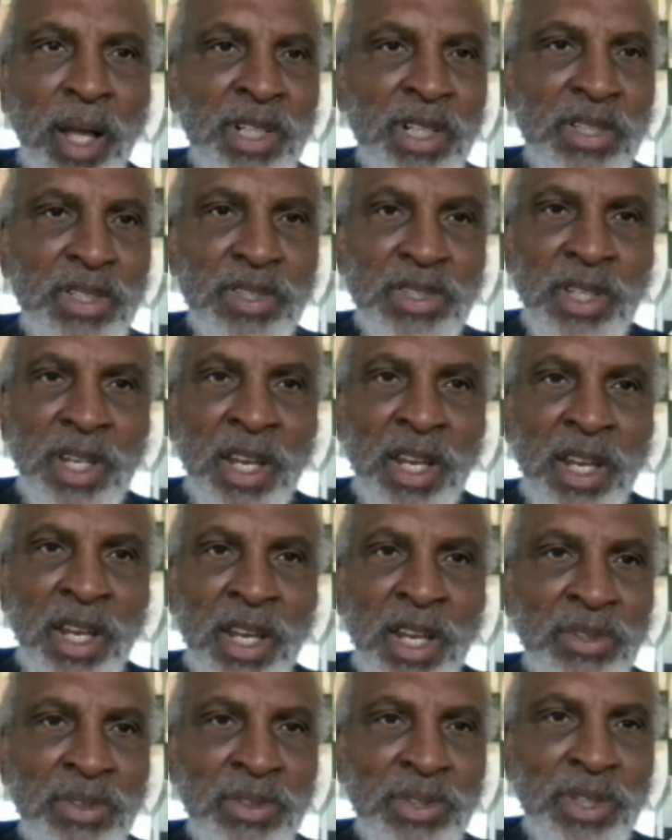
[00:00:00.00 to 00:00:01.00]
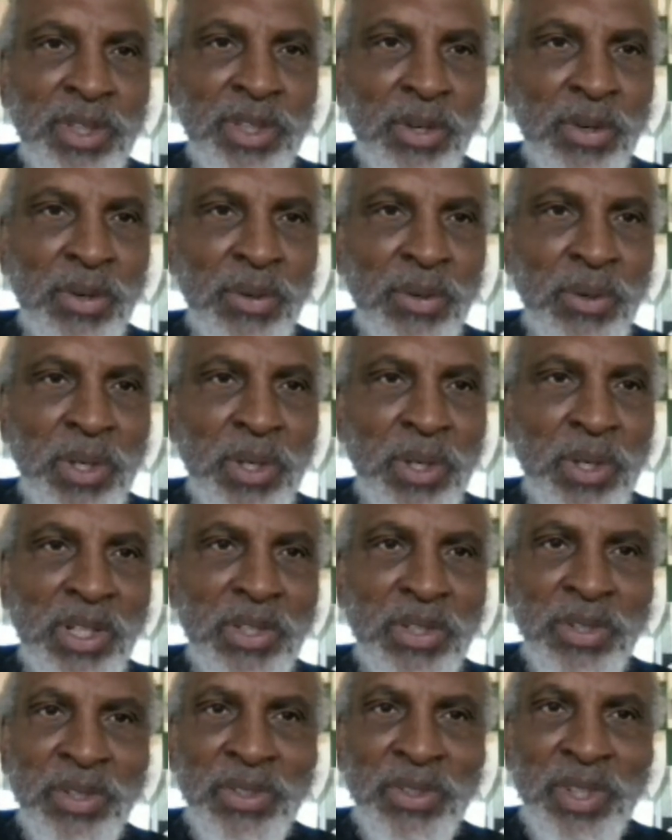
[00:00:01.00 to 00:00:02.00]
nieces and nephews who are
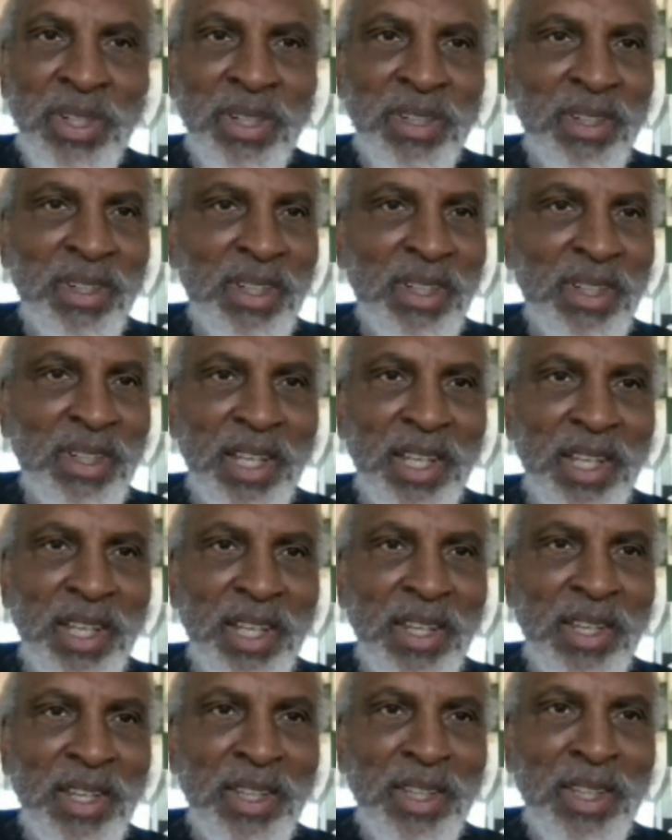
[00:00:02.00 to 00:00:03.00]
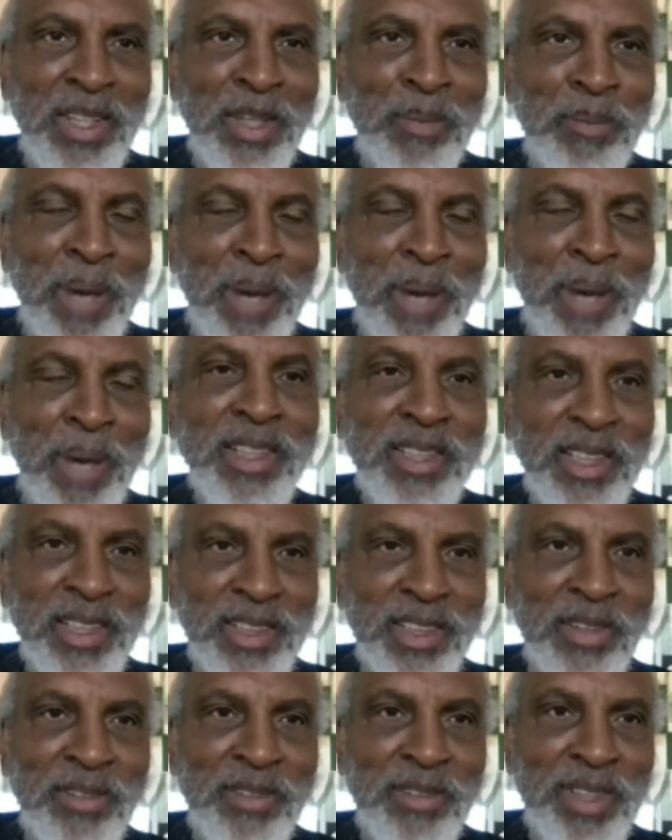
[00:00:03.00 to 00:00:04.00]
teachers, and the
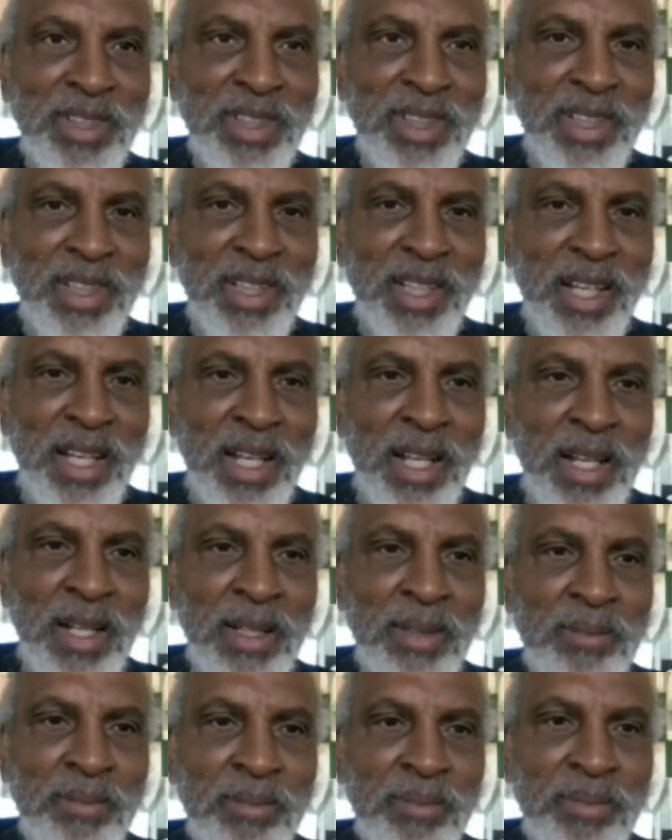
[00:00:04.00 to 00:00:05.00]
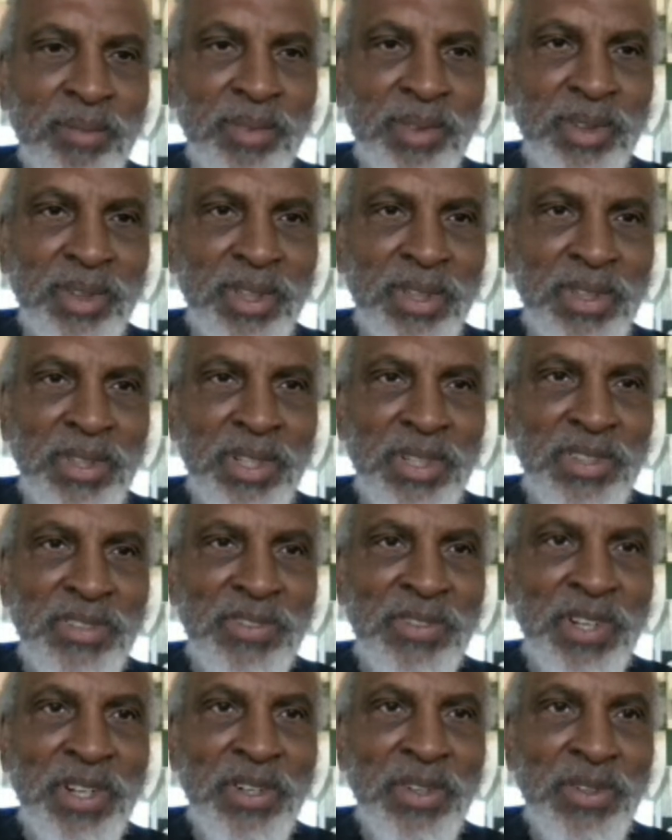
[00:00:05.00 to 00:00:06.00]
politics of it um, is
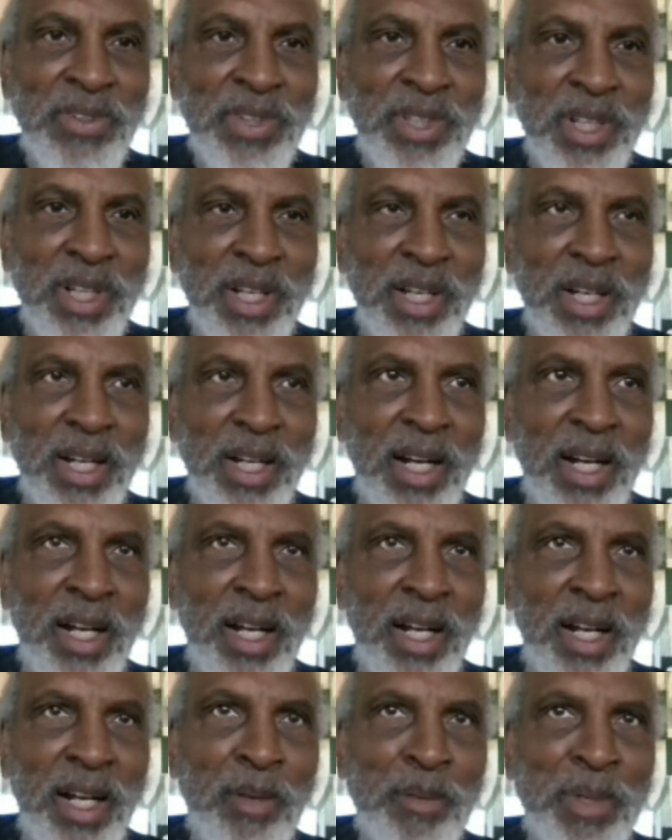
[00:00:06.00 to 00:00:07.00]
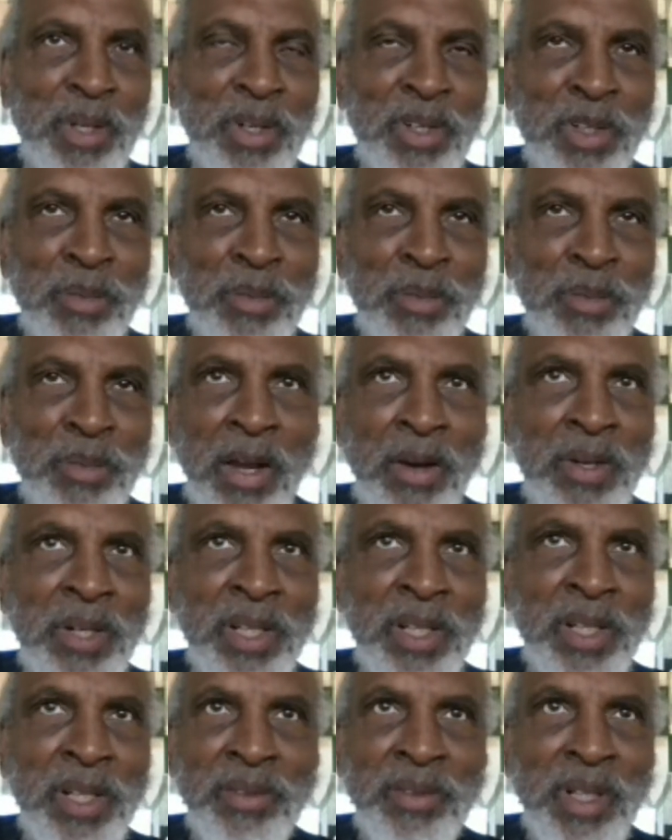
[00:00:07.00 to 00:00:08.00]
just fierce. Uh, I'm here in the Bay
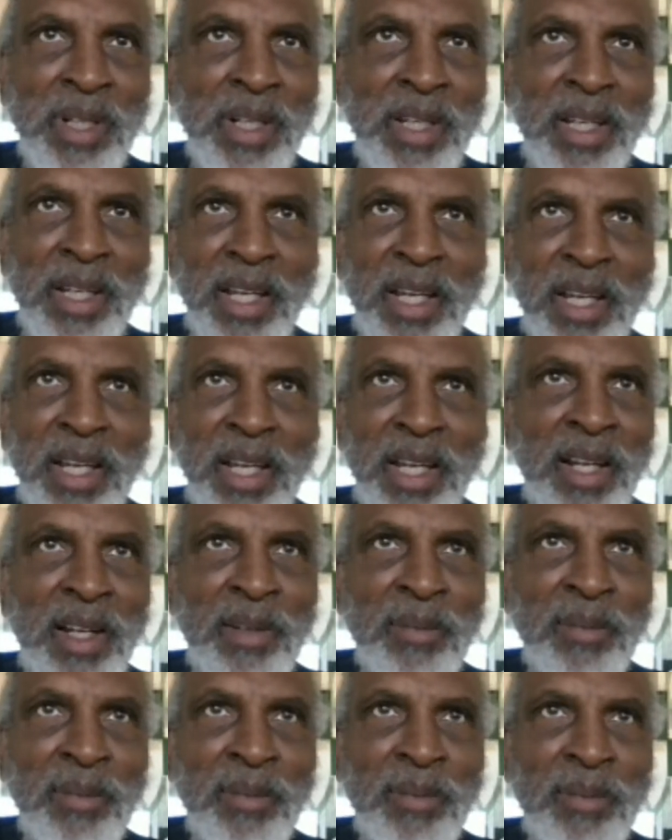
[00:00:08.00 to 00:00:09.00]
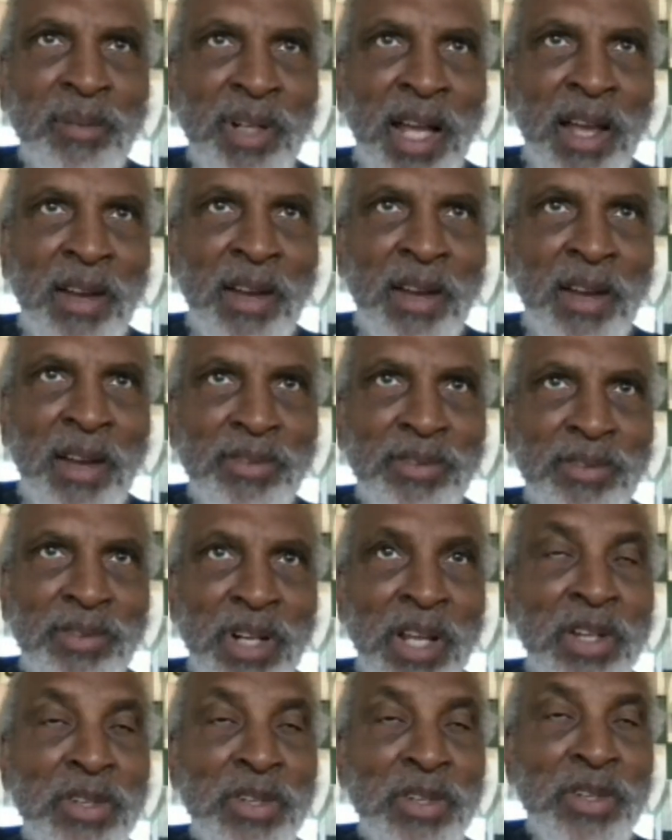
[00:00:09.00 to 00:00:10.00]
Area, and um, I have
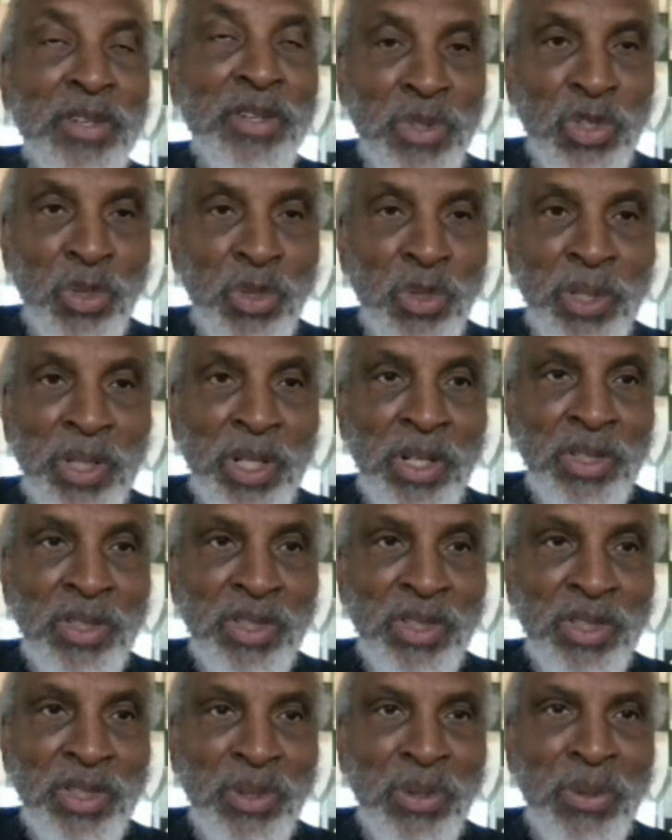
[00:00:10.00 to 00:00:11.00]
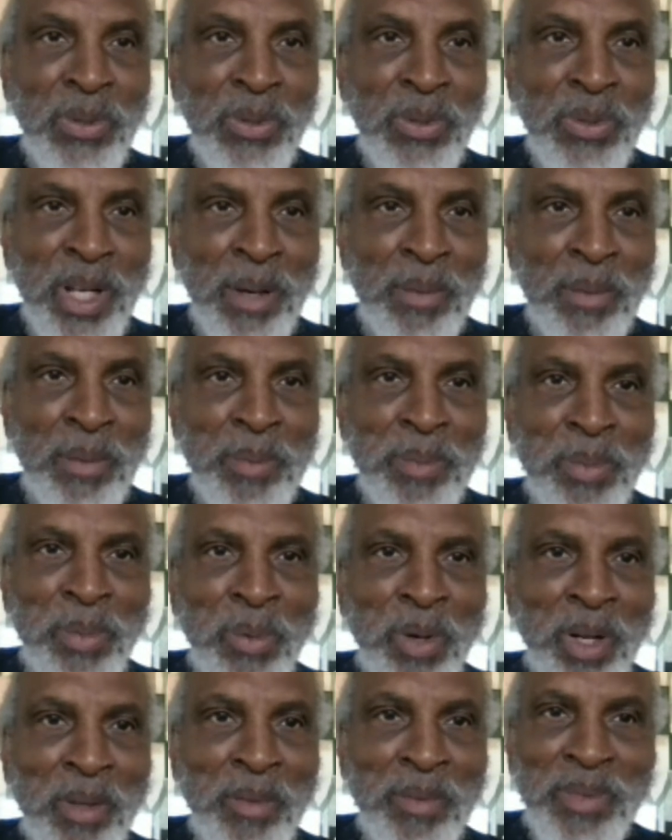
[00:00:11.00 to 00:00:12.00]
friends who are superintendents of schools, and I remember
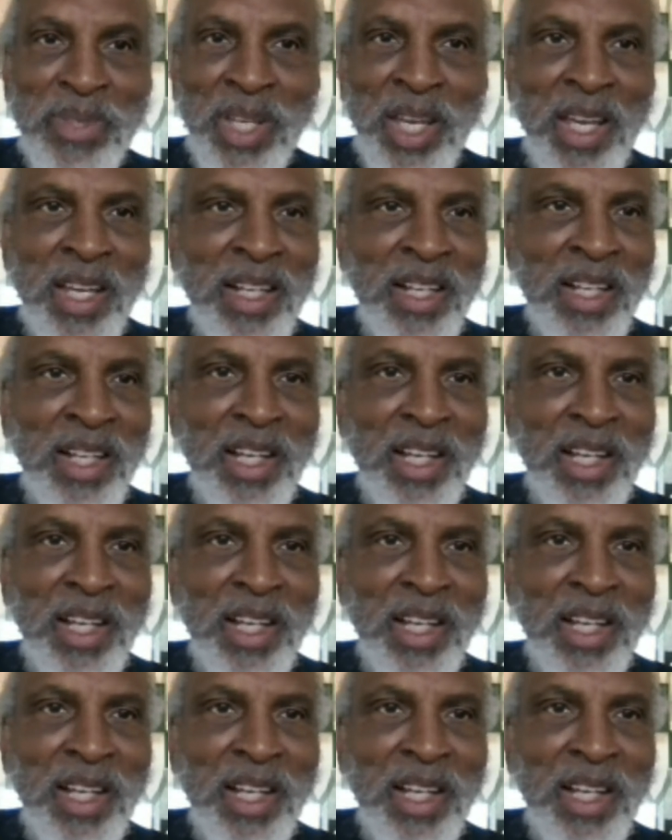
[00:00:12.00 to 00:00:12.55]
one of them saying,